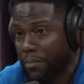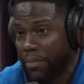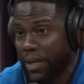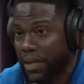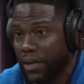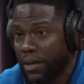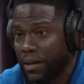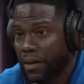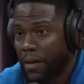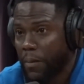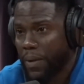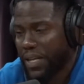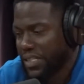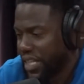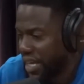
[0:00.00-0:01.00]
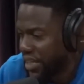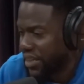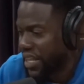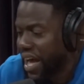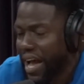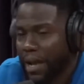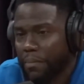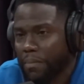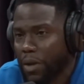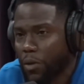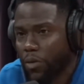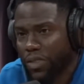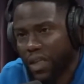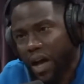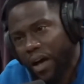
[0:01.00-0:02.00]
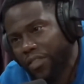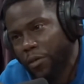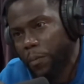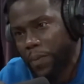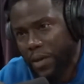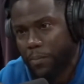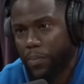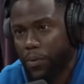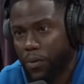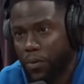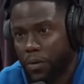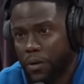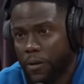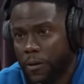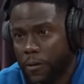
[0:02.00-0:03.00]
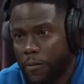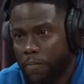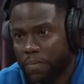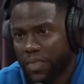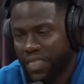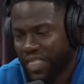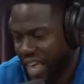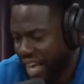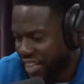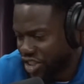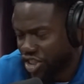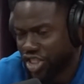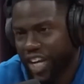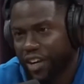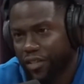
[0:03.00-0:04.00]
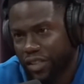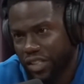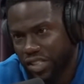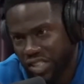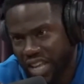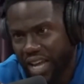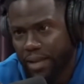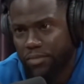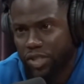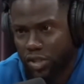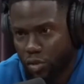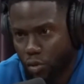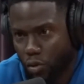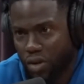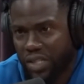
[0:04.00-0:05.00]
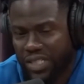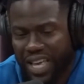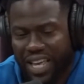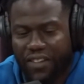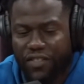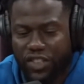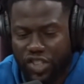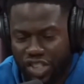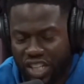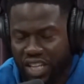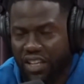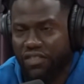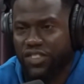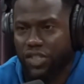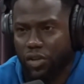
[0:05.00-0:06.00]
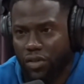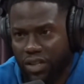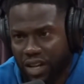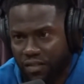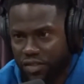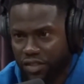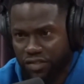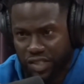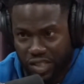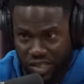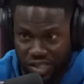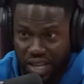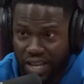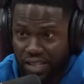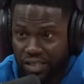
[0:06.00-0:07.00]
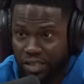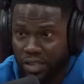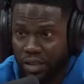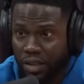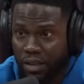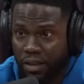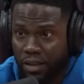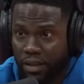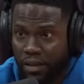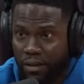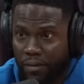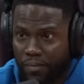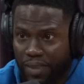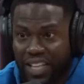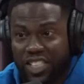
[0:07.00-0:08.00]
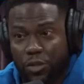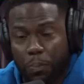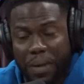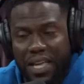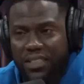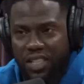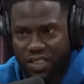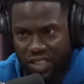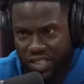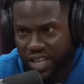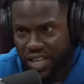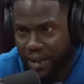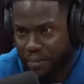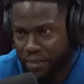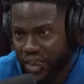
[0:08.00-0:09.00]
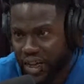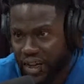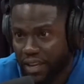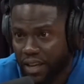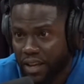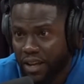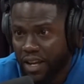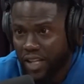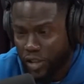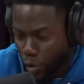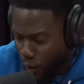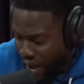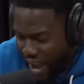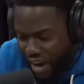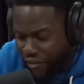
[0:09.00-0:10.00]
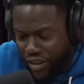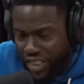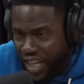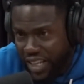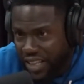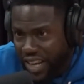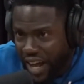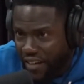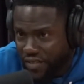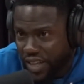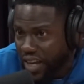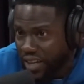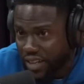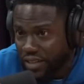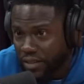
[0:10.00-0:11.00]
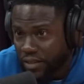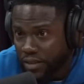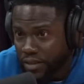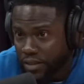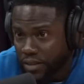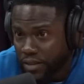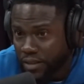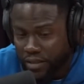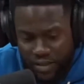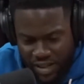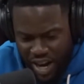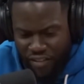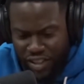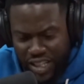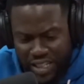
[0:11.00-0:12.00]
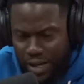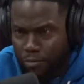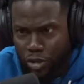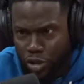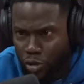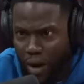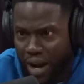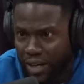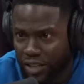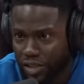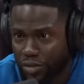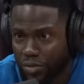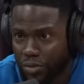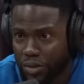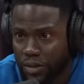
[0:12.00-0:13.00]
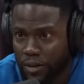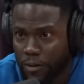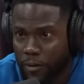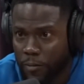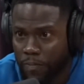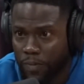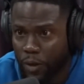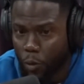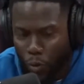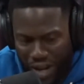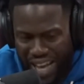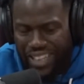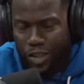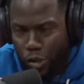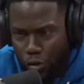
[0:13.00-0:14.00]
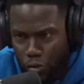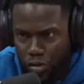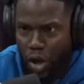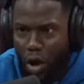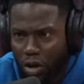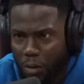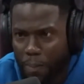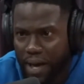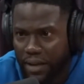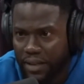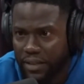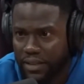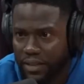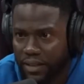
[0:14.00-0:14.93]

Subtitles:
me because they align me with other people that share the same stories, that have achieved certain levels of success, that speak to the same thing. So everything that I've done, everything that I'm trying to do, when I do talk about it,